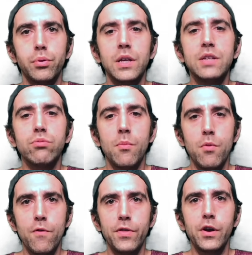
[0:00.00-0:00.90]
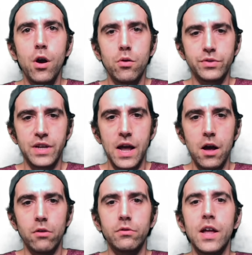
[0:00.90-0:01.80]
Please remove the cones
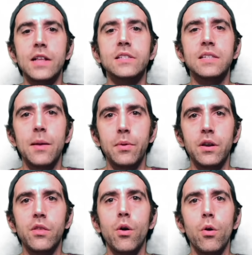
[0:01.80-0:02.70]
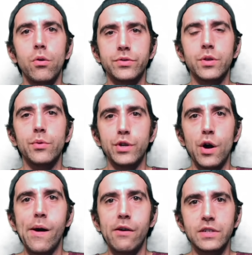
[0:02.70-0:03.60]
now and step into the hole so we
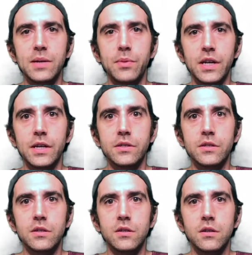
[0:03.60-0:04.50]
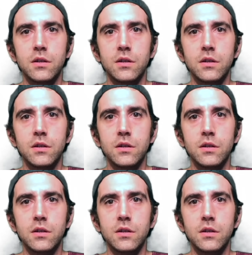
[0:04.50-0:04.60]
know how deep it is."